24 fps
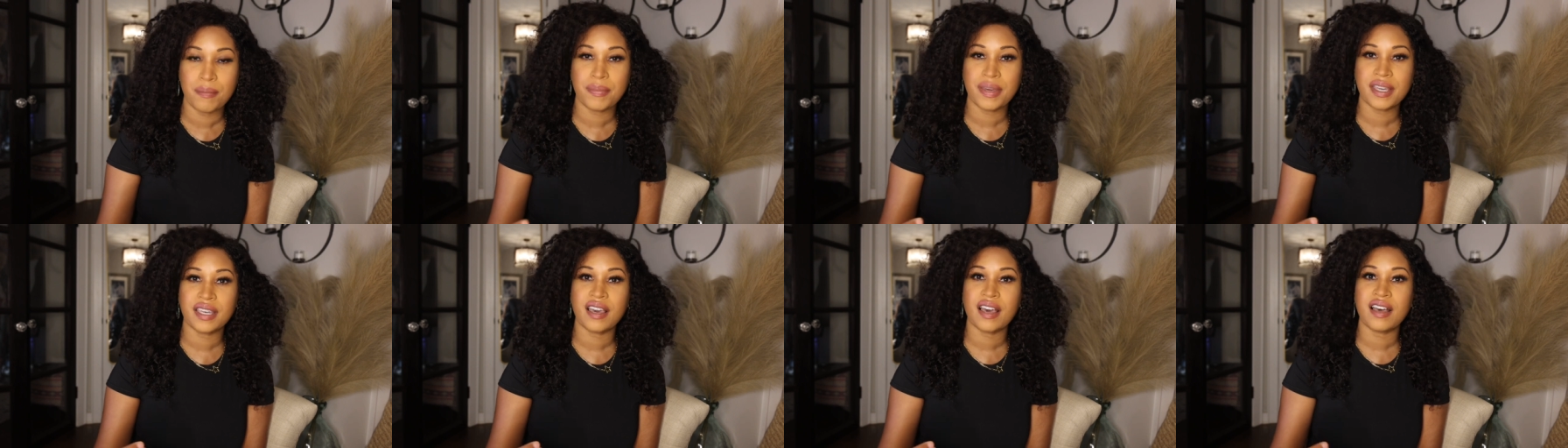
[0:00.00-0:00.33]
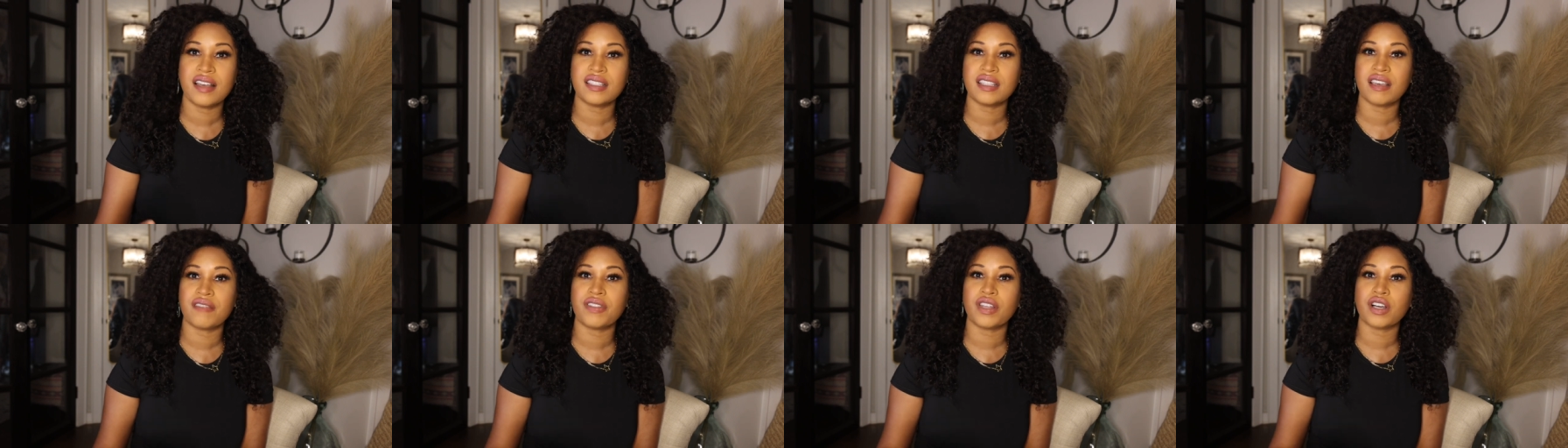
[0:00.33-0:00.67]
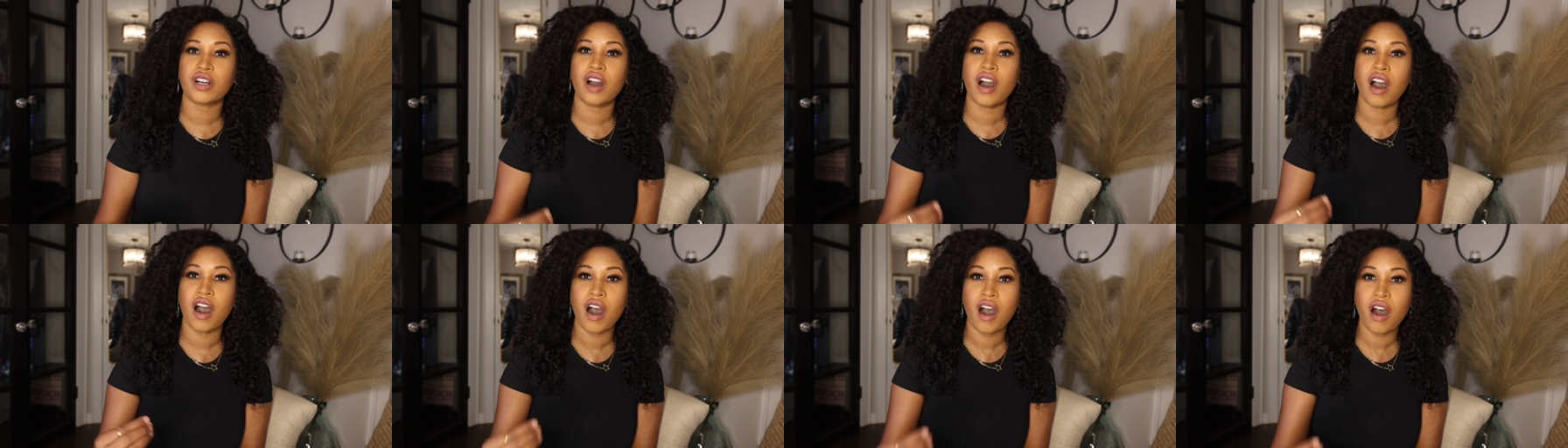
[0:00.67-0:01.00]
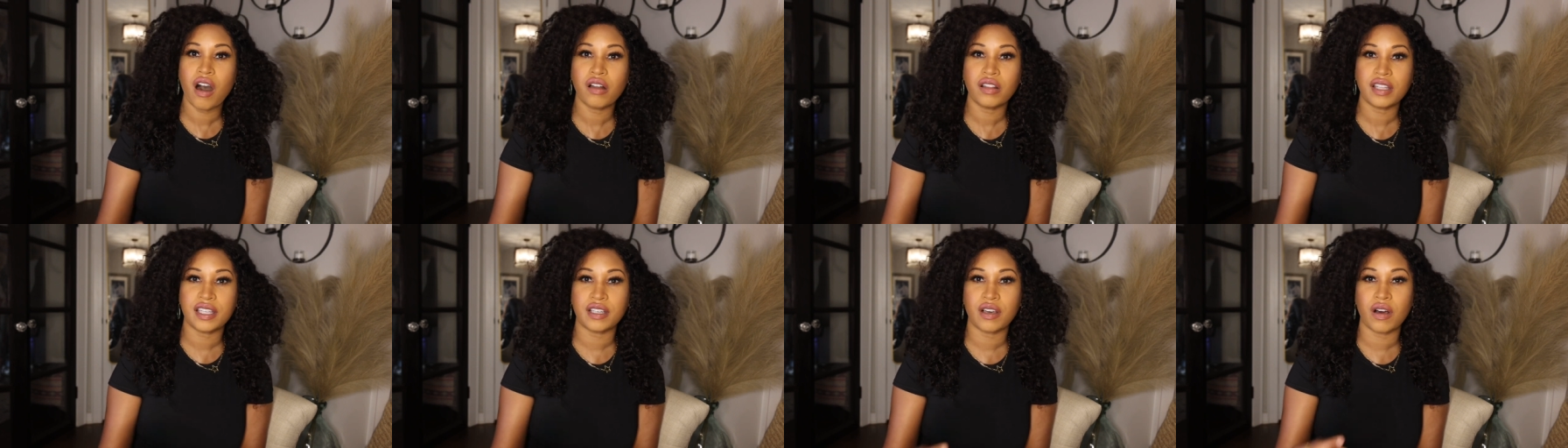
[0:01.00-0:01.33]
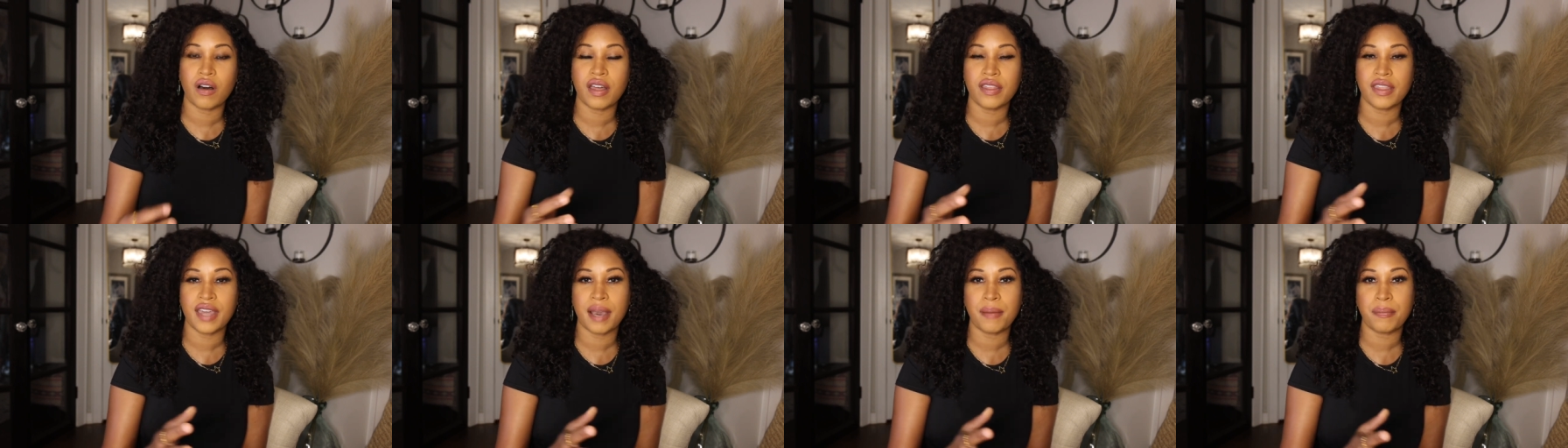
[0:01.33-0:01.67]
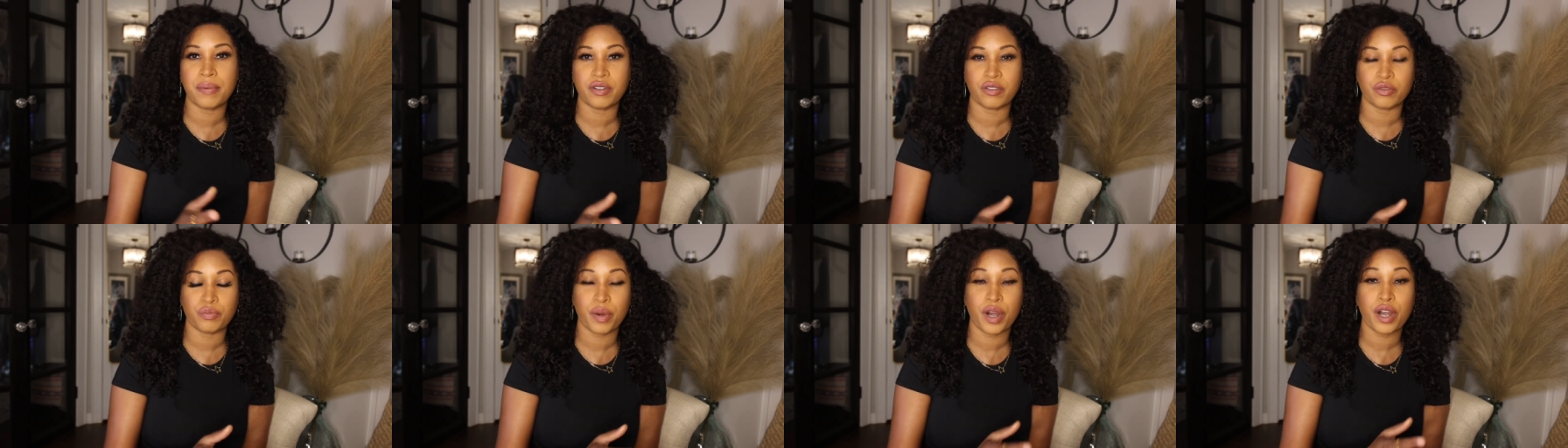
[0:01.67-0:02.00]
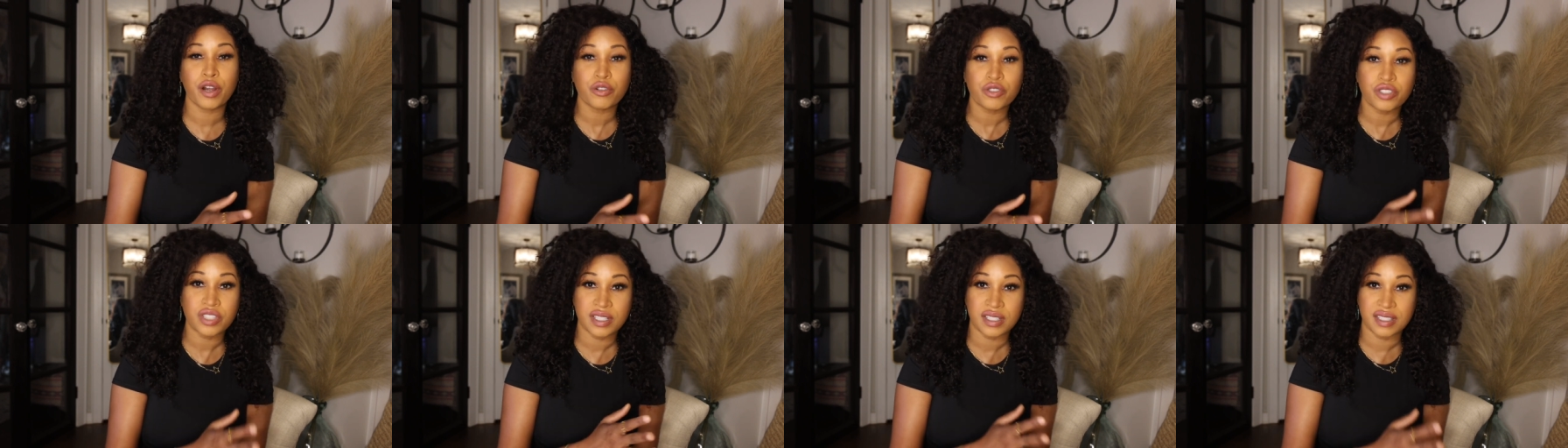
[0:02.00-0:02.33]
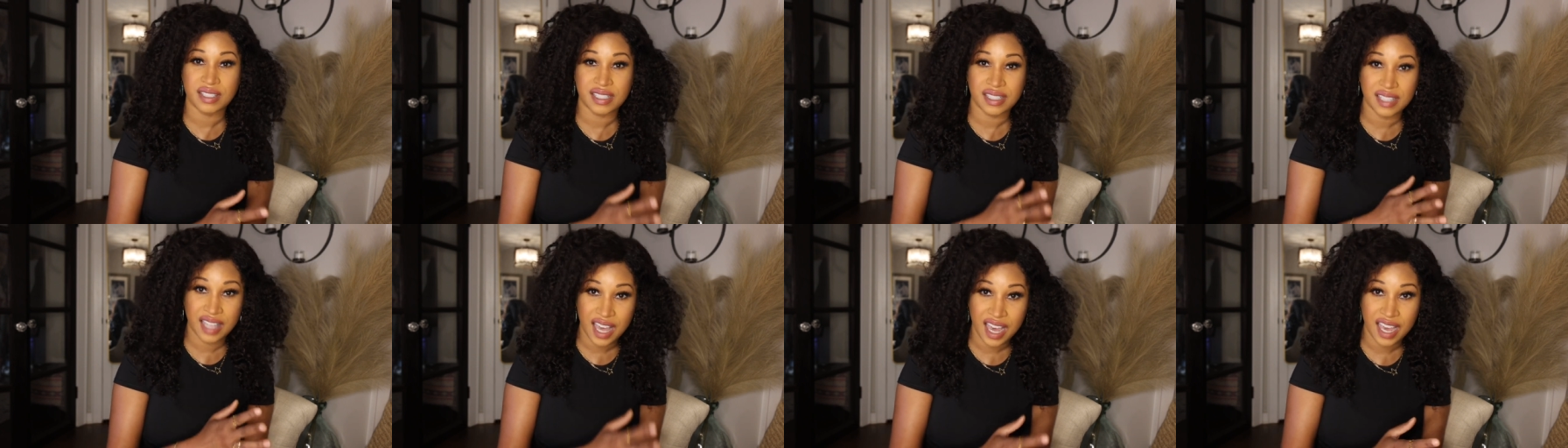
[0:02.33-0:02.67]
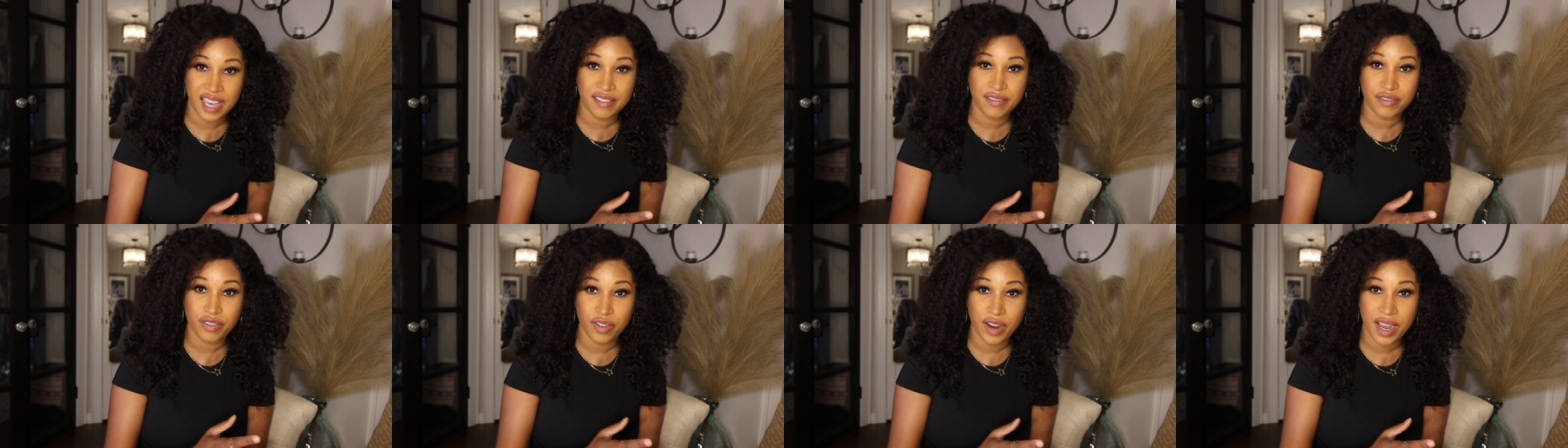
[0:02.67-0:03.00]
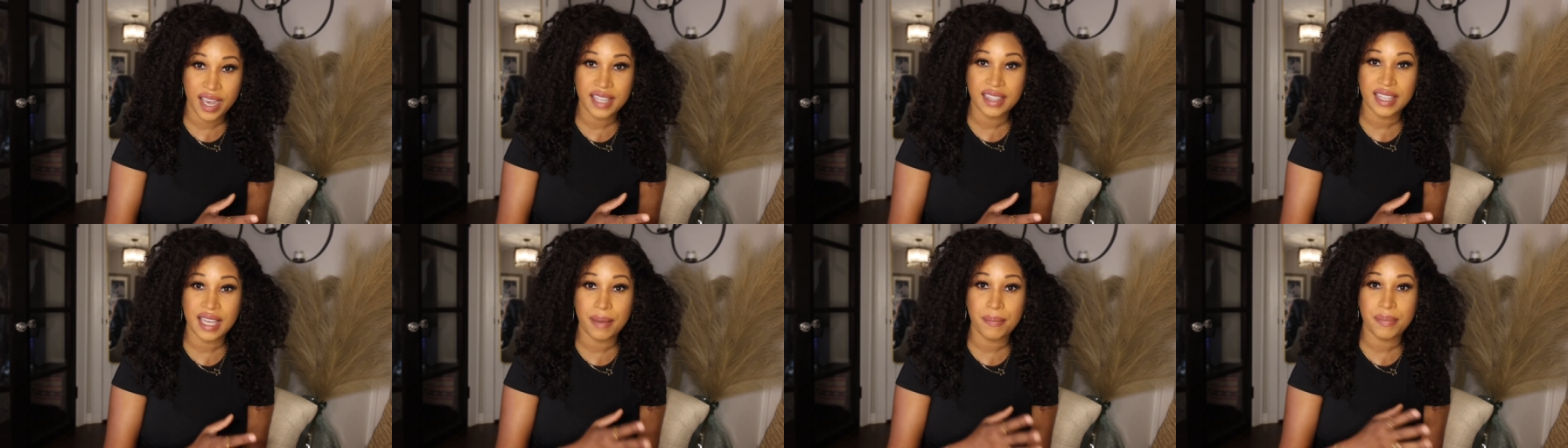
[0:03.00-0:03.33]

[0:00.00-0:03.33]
because of the calling on that person's life, right?